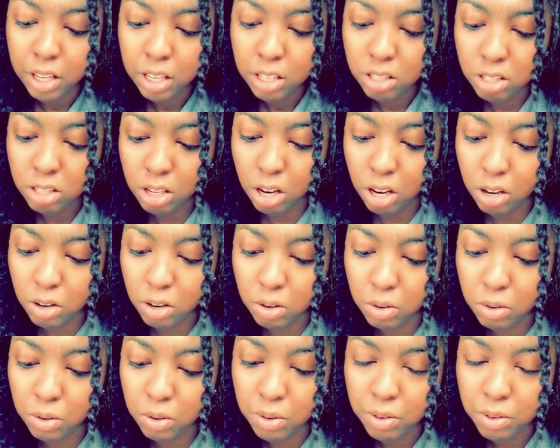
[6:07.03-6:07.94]

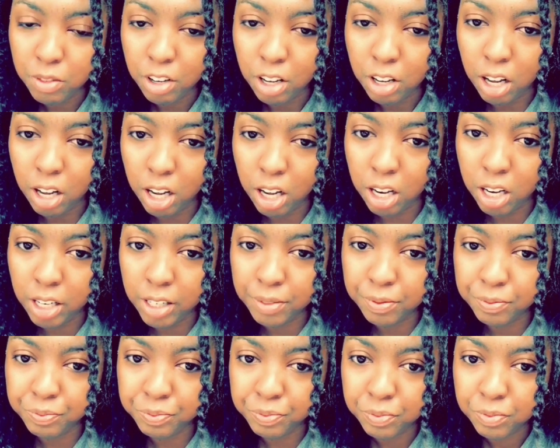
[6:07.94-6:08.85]
So
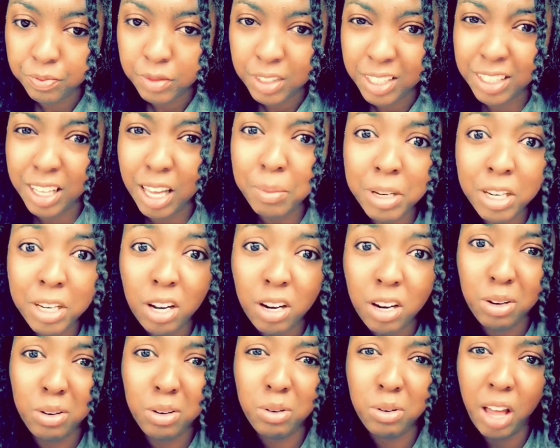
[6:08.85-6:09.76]
um, let me
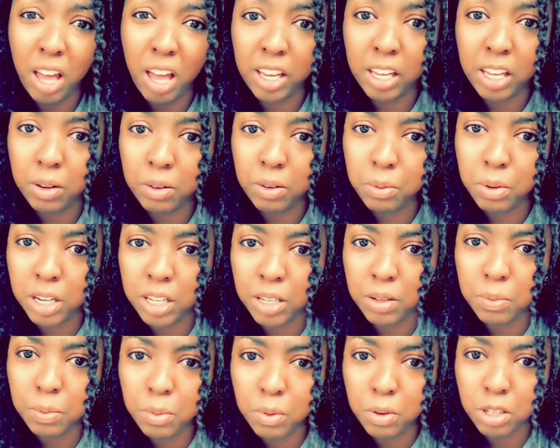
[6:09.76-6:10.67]
know like
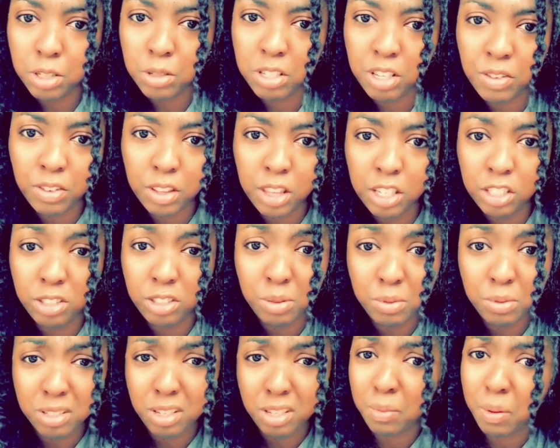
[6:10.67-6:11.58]
what more specific things
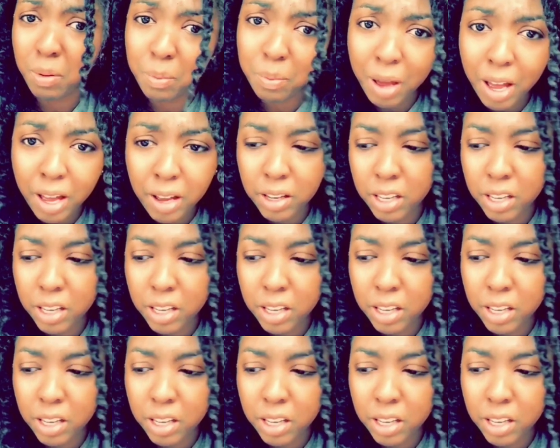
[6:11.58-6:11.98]
you want to talk about